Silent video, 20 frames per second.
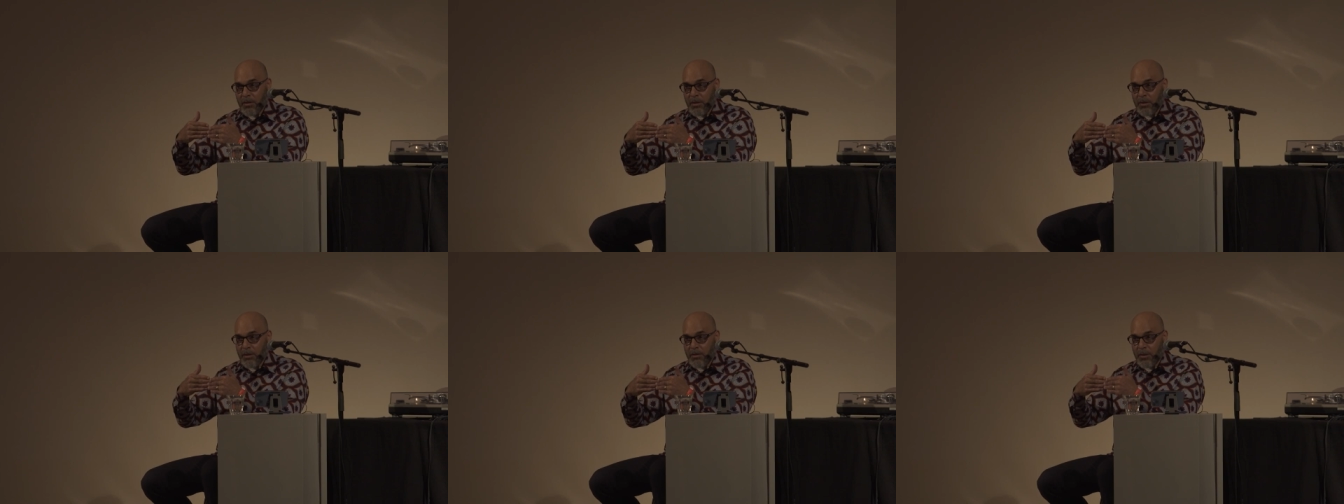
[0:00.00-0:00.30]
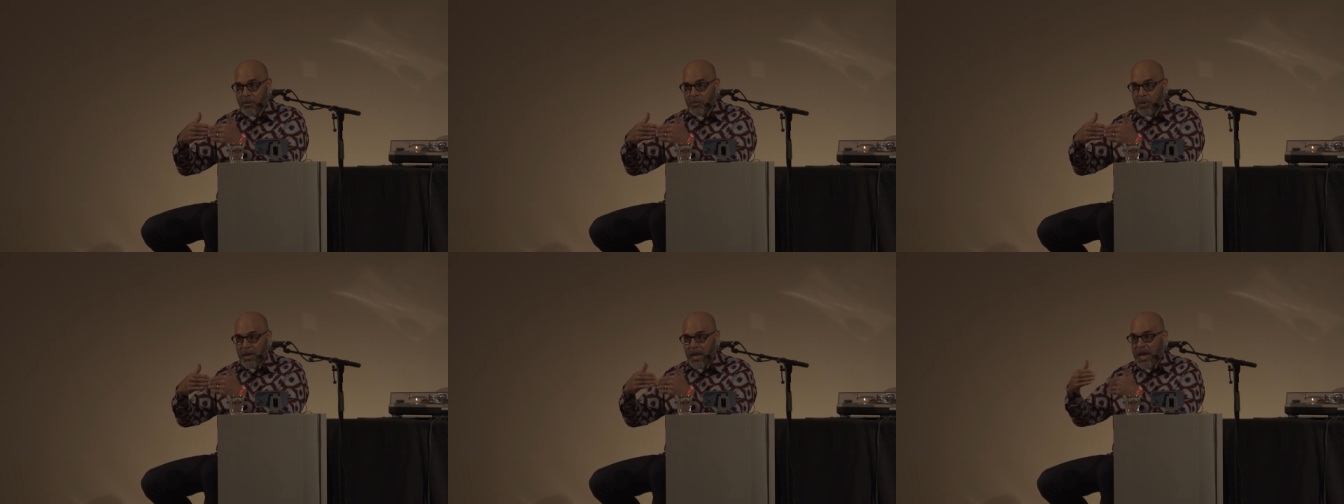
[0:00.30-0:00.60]
the,
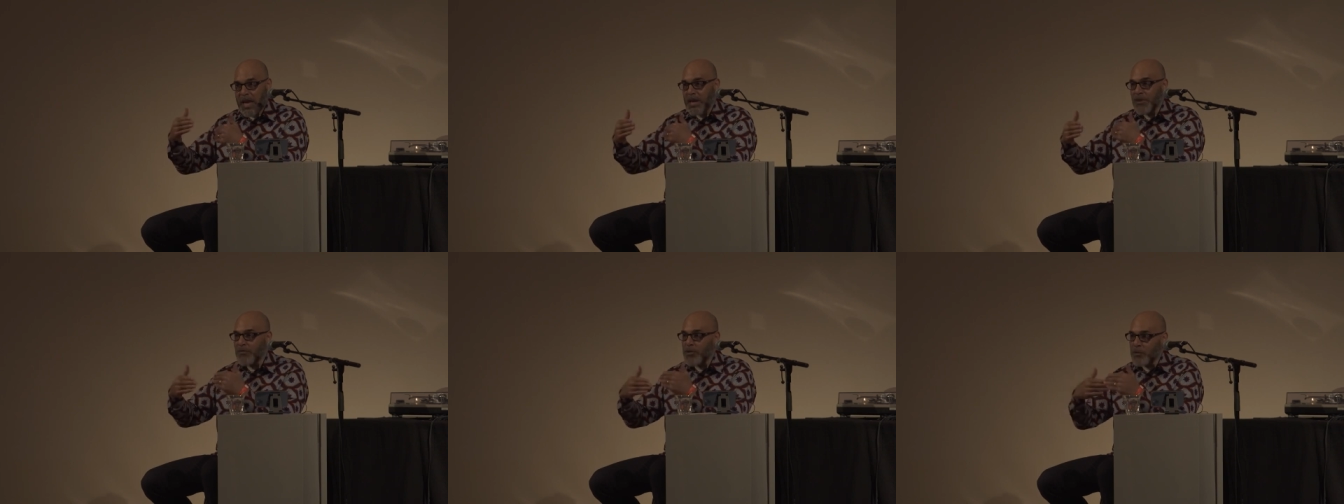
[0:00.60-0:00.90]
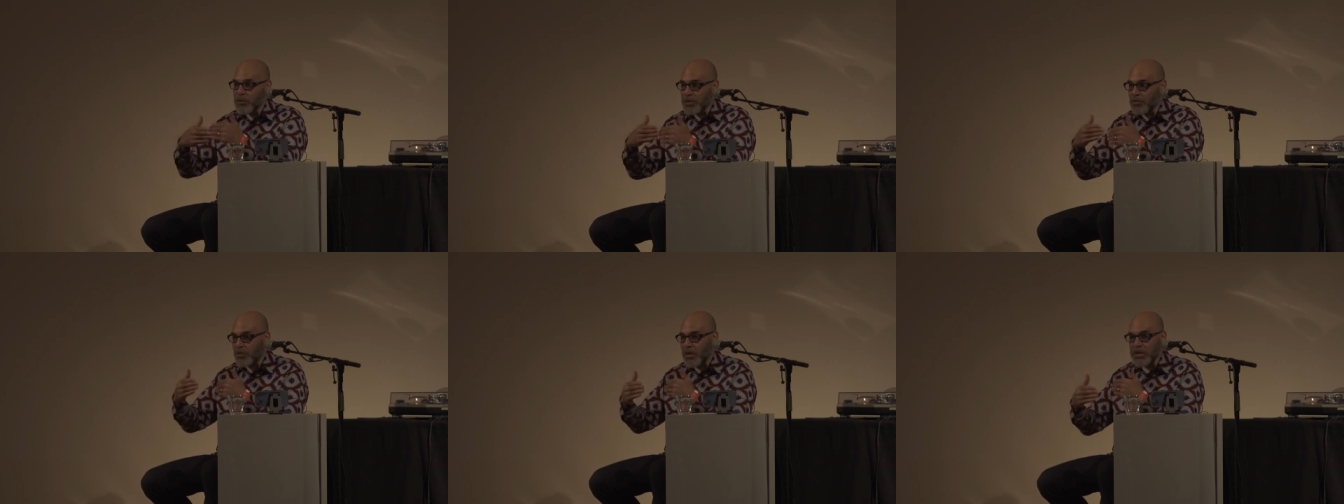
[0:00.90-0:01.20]
the
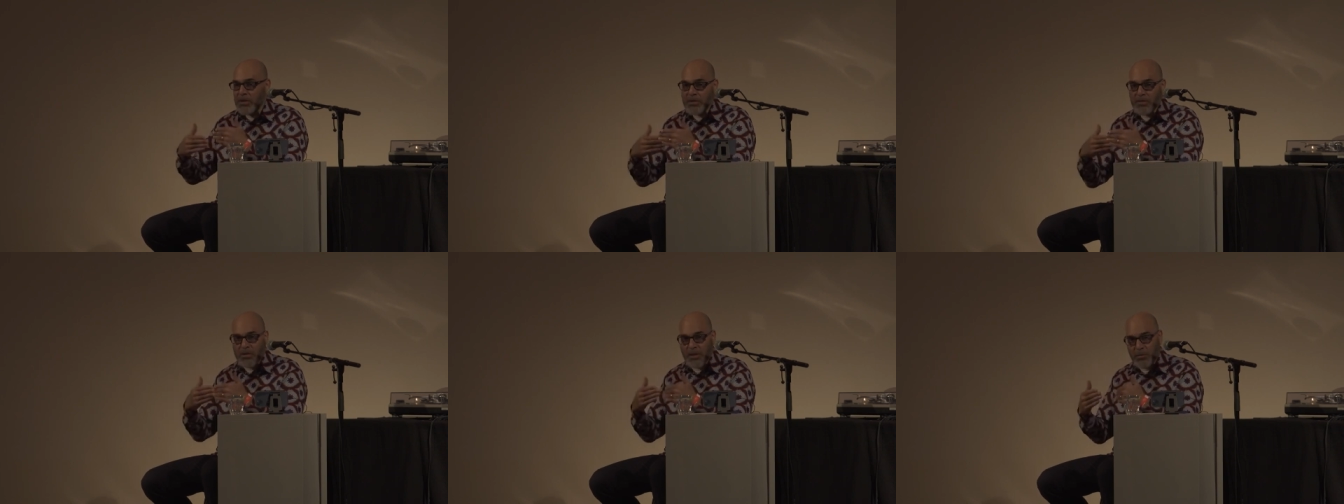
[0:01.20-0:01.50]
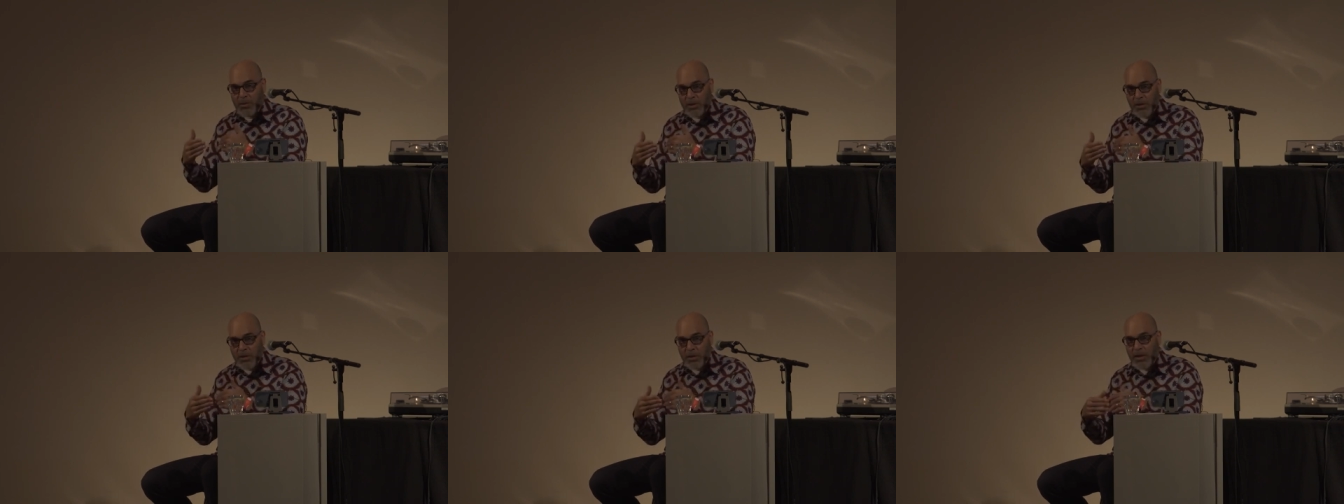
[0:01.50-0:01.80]
behavior is very
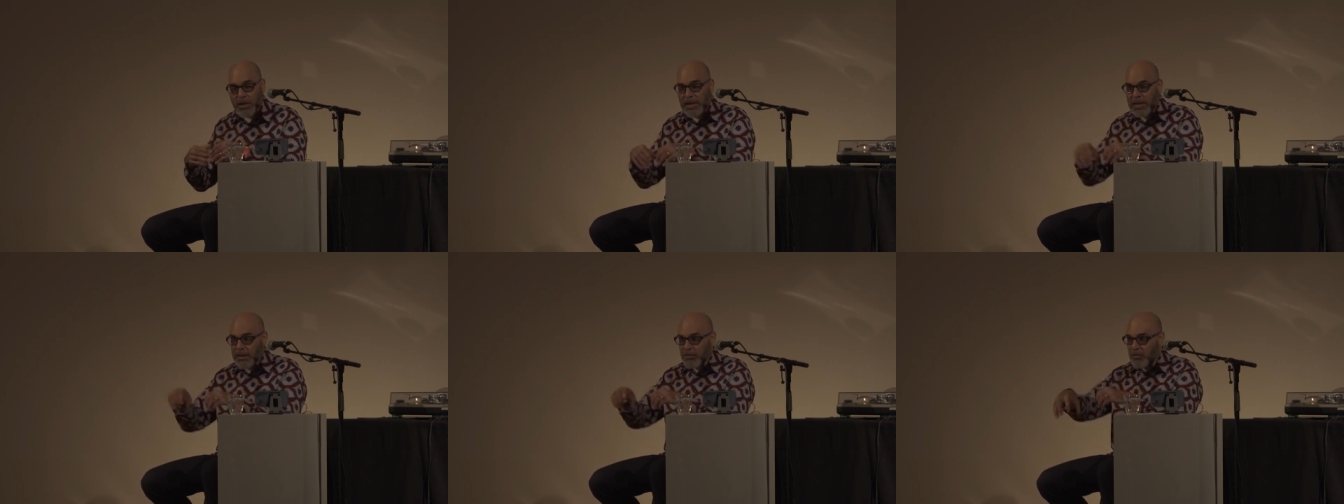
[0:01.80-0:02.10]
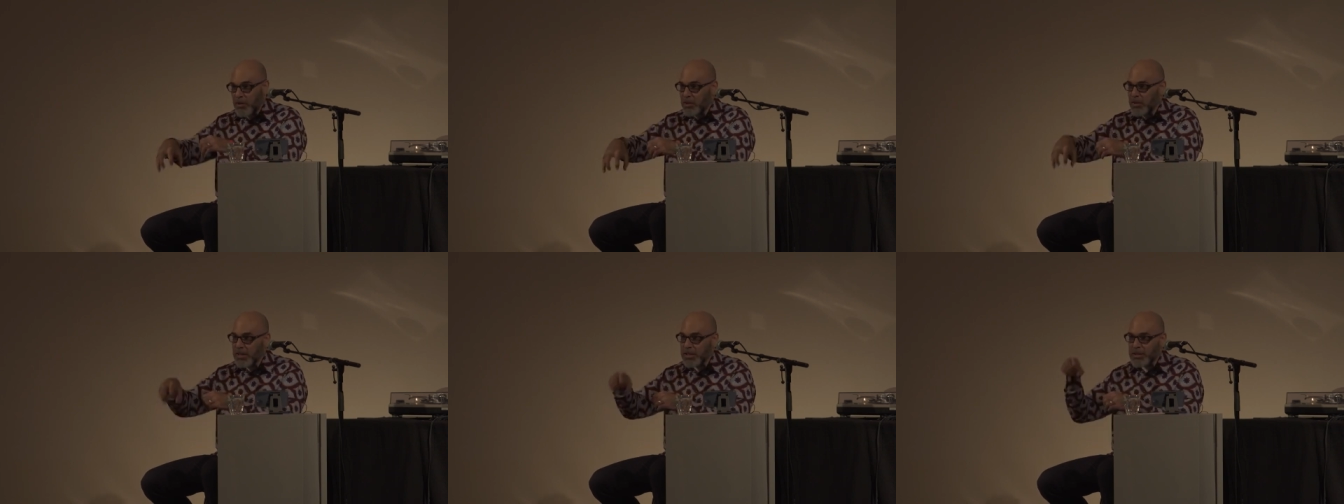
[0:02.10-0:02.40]
similar,
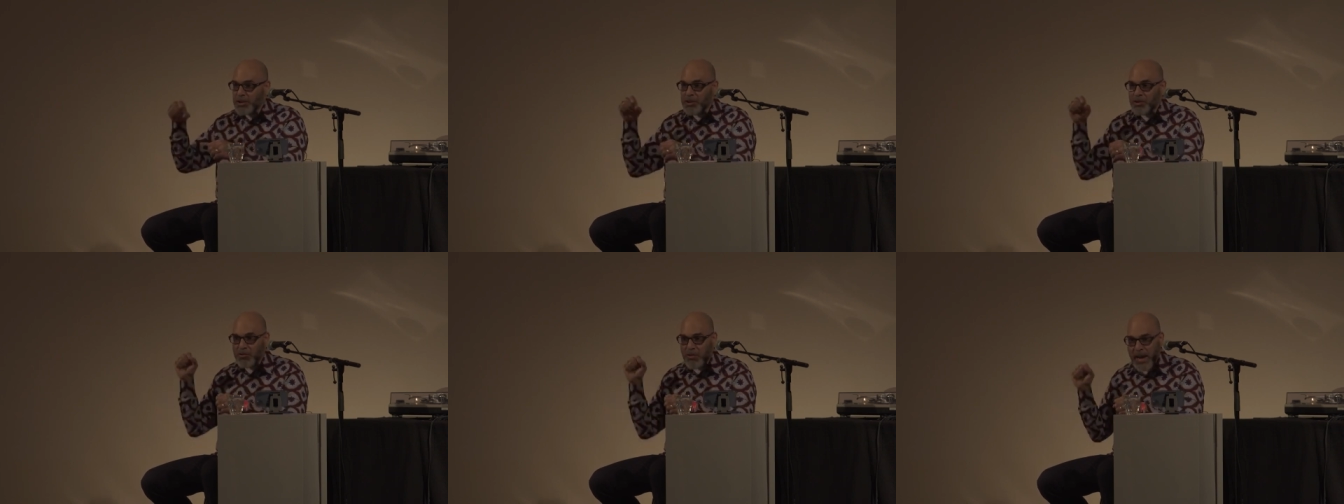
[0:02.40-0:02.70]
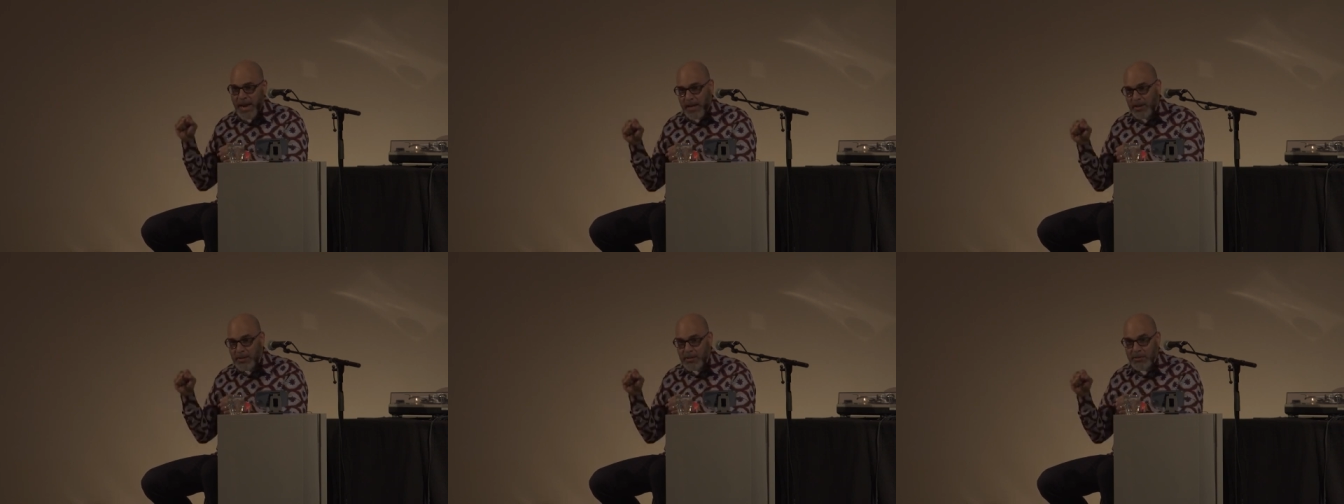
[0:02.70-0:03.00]
very
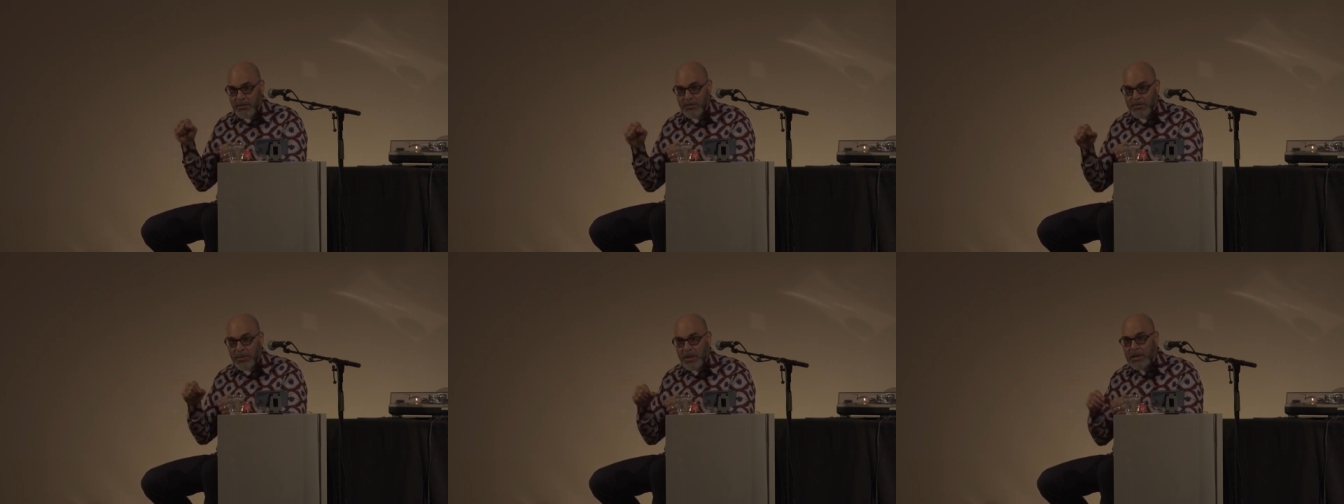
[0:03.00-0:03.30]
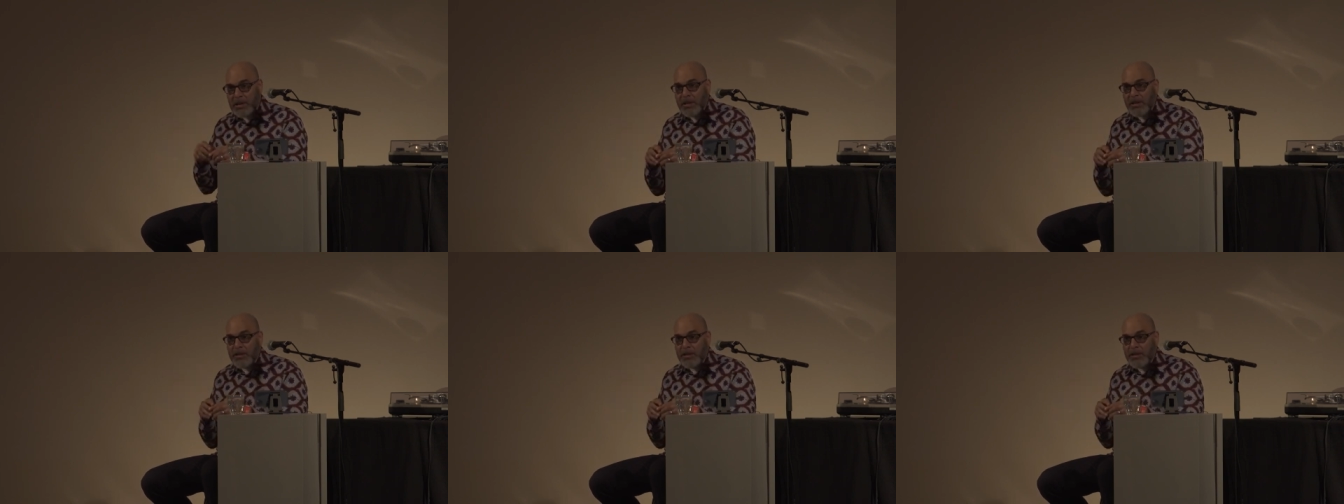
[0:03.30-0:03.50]
extractive.